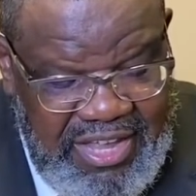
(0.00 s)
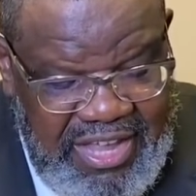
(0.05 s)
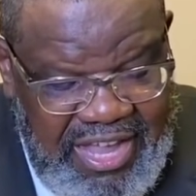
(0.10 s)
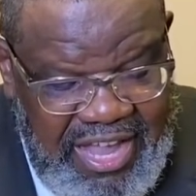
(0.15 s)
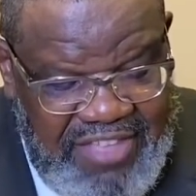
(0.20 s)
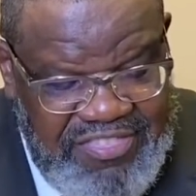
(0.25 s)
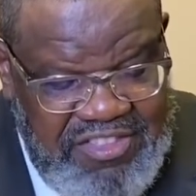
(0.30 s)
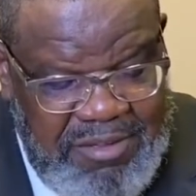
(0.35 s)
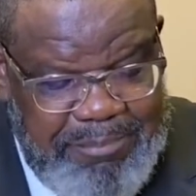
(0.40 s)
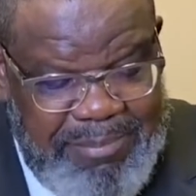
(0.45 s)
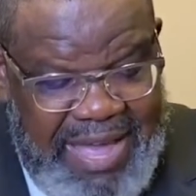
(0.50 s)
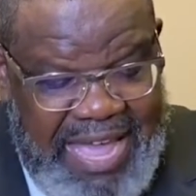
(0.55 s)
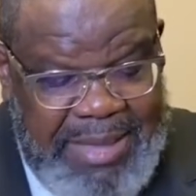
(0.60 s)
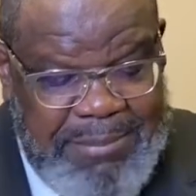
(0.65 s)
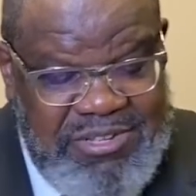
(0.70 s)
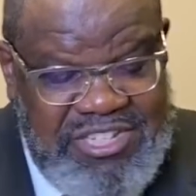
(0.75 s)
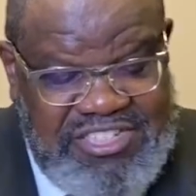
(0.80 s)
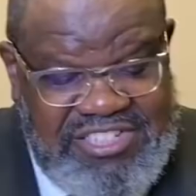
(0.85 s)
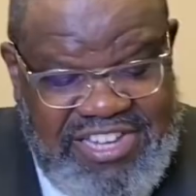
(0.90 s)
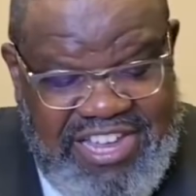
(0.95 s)
And the
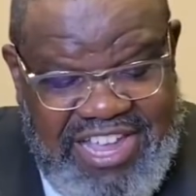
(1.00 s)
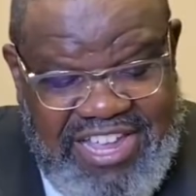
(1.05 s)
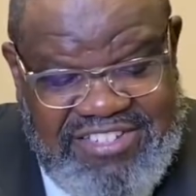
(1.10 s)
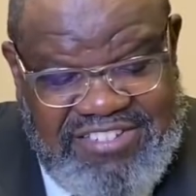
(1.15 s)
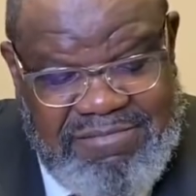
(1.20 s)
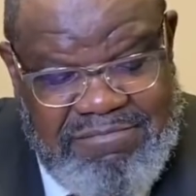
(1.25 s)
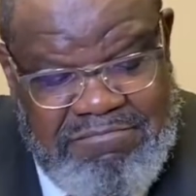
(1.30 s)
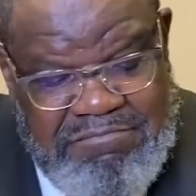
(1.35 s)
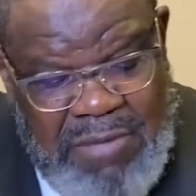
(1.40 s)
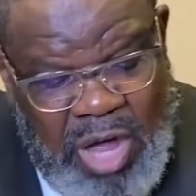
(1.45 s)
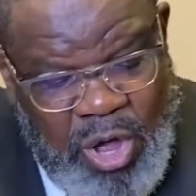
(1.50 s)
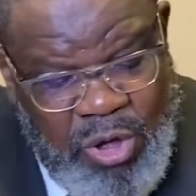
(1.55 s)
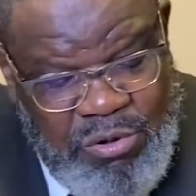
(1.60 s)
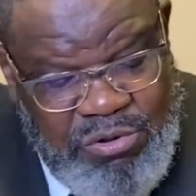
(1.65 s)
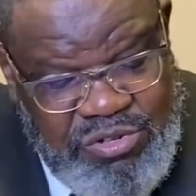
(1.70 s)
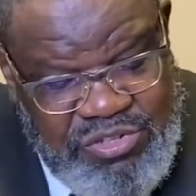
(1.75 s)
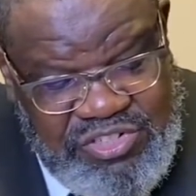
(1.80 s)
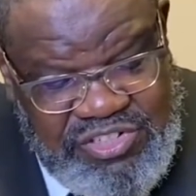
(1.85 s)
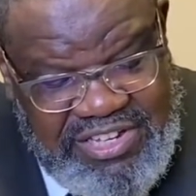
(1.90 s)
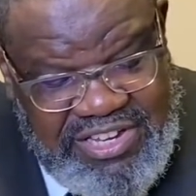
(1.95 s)
Bible says
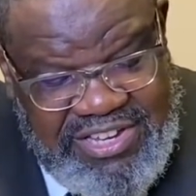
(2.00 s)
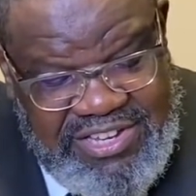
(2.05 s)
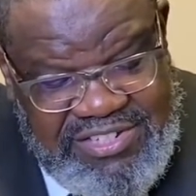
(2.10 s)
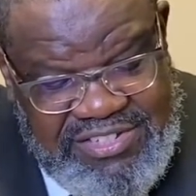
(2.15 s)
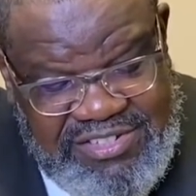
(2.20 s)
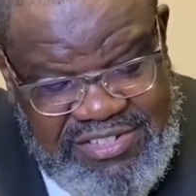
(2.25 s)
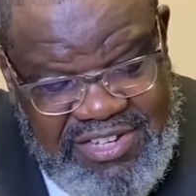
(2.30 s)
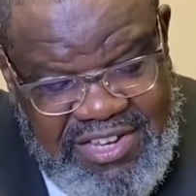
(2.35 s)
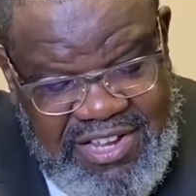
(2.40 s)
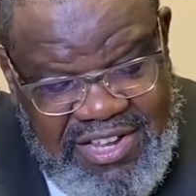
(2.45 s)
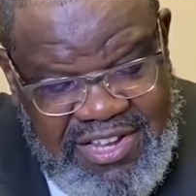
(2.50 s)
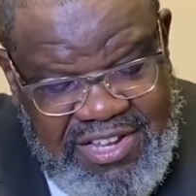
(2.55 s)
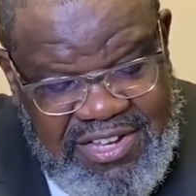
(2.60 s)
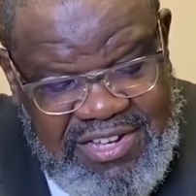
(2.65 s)
Moses